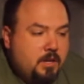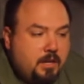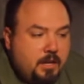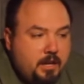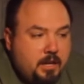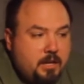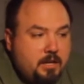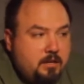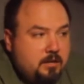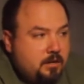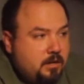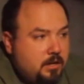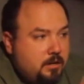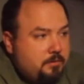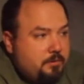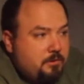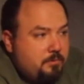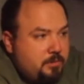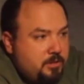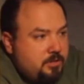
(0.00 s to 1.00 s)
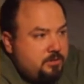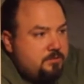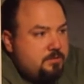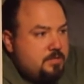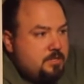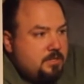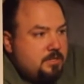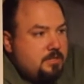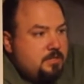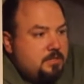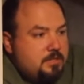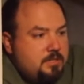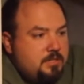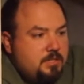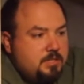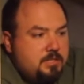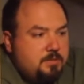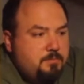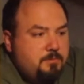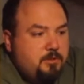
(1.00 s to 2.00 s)
And I'm going to be using
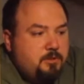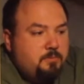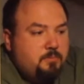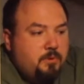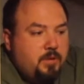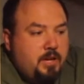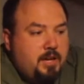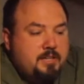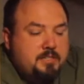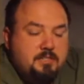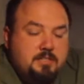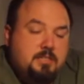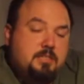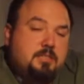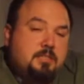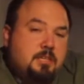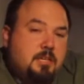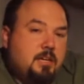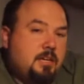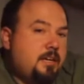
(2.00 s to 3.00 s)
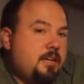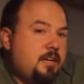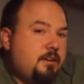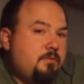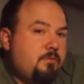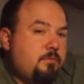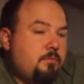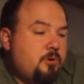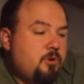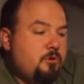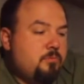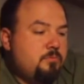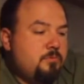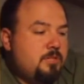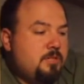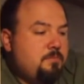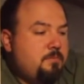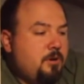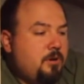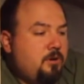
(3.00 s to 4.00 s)
6mm plastic that I got from Home
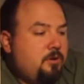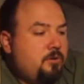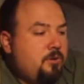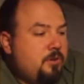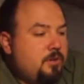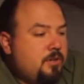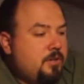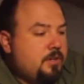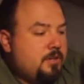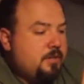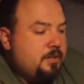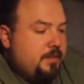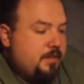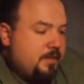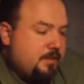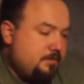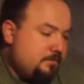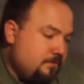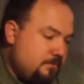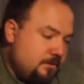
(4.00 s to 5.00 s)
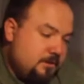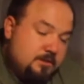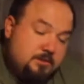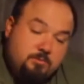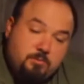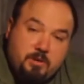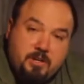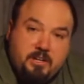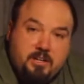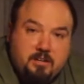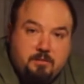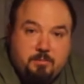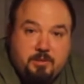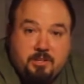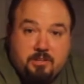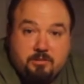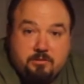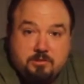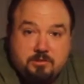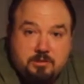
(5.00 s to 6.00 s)
Depot that is rated to be
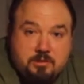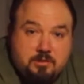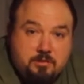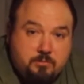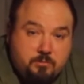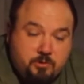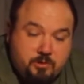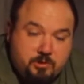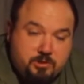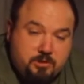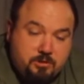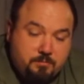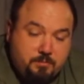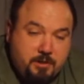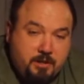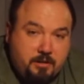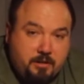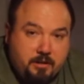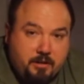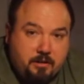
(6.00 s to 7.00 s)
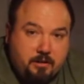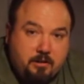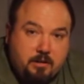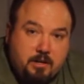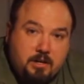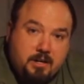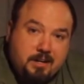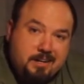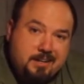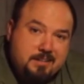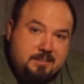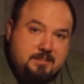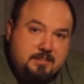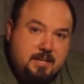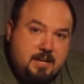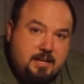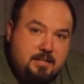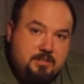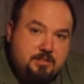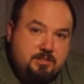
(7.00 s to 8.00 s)
used as a moisture barrier. I'm going to
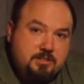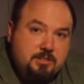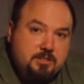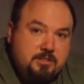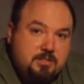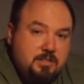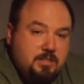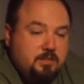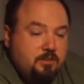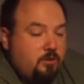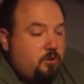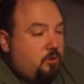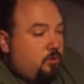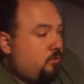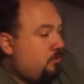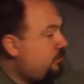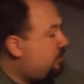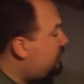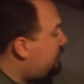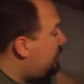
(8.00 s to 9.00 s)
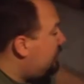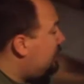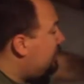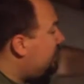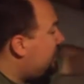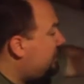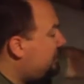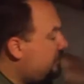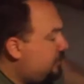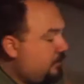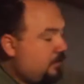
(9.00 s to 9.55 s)
attach this on the whole ceiling